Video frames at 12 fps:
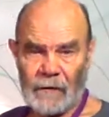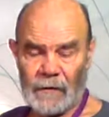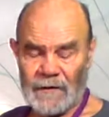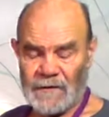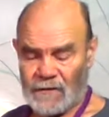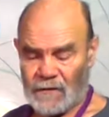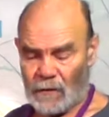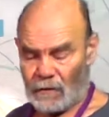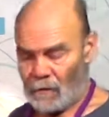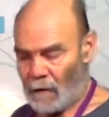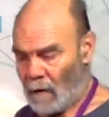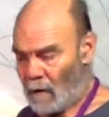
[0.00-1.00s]
very
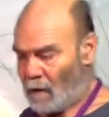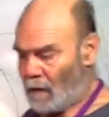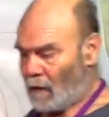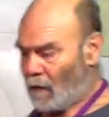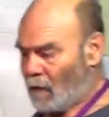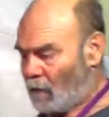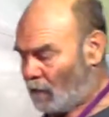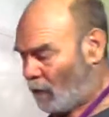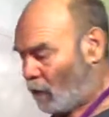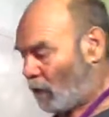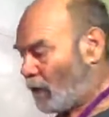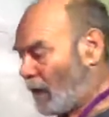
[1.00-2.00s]
soon,
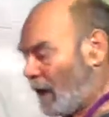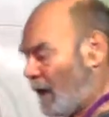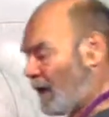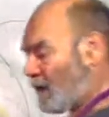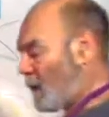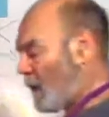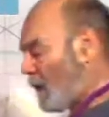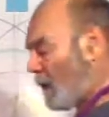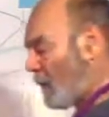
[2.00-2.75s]
and we'll relate